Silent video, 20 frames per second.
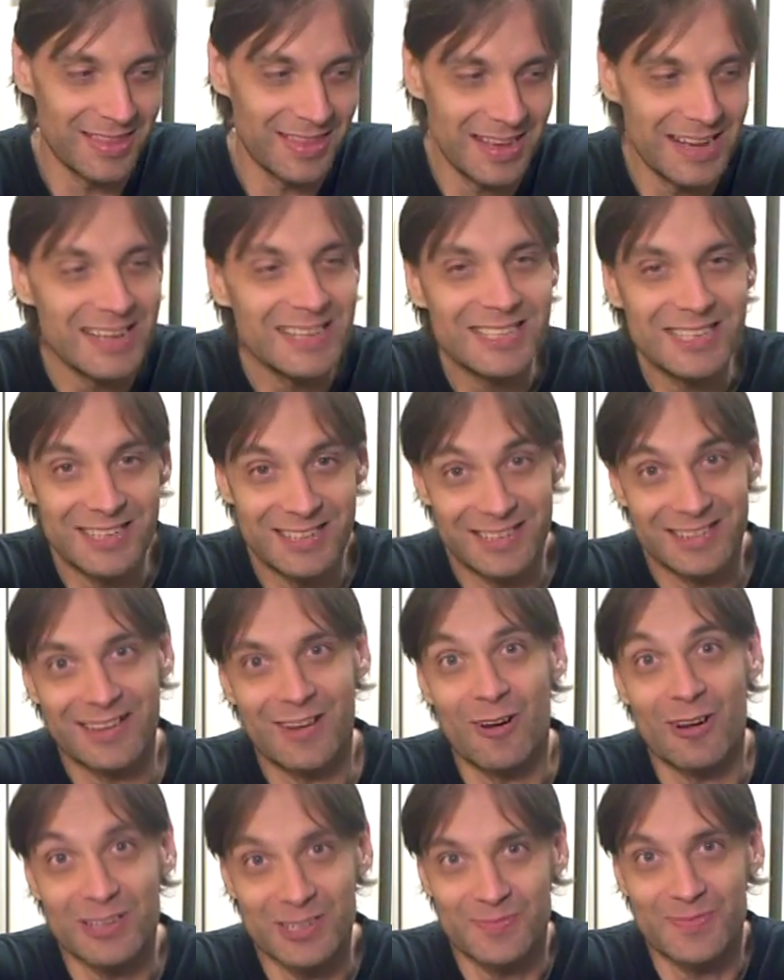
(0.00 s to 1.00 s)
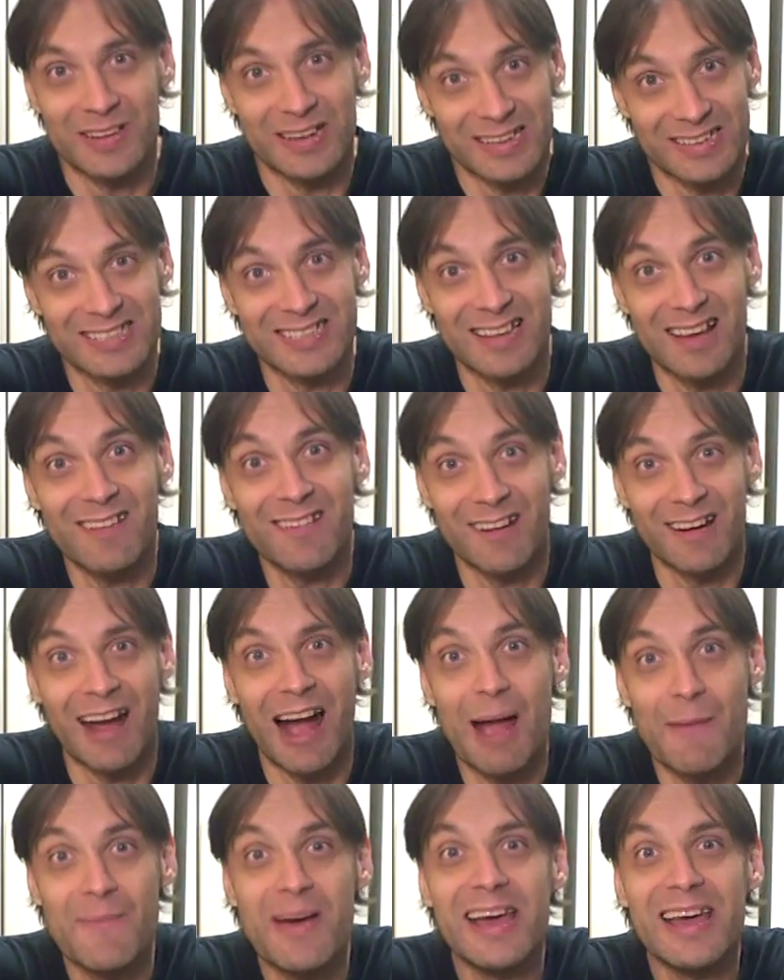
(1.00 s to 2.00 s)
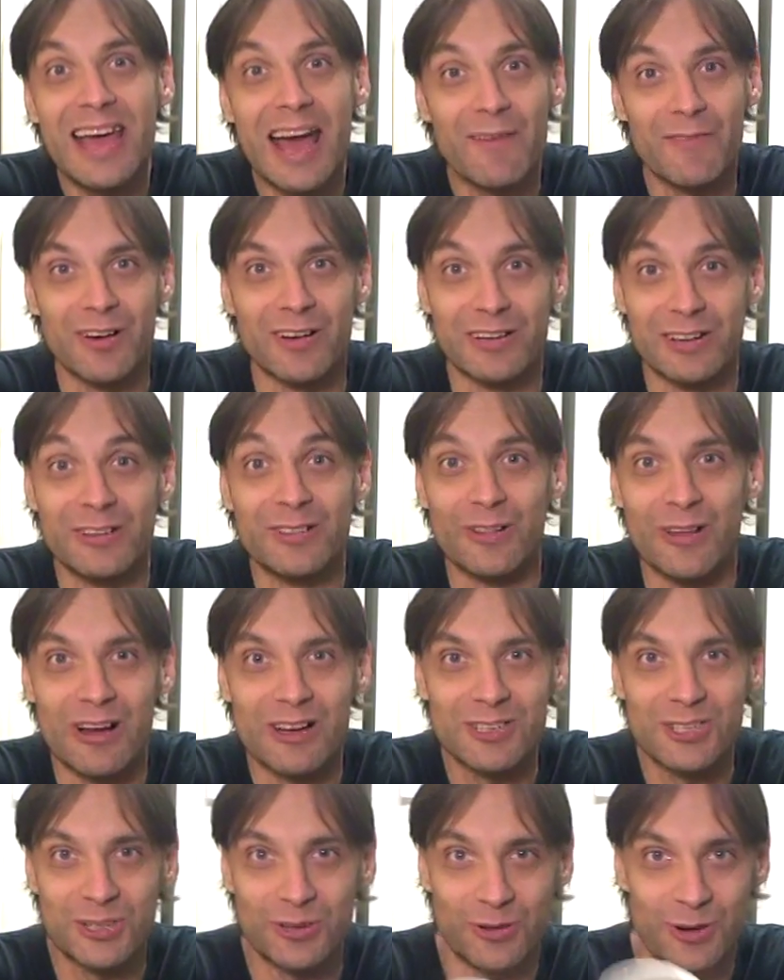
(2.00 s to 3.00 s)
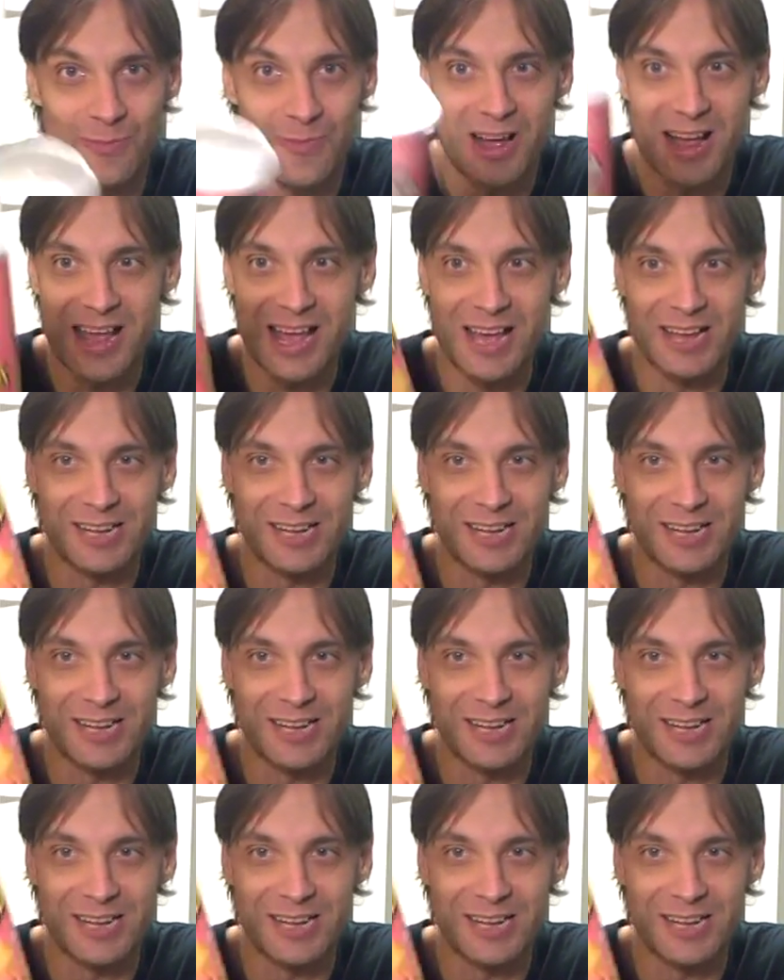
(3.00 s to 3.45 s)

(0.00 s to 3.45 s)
These caused me to stutter. I may have a good lawsuit on my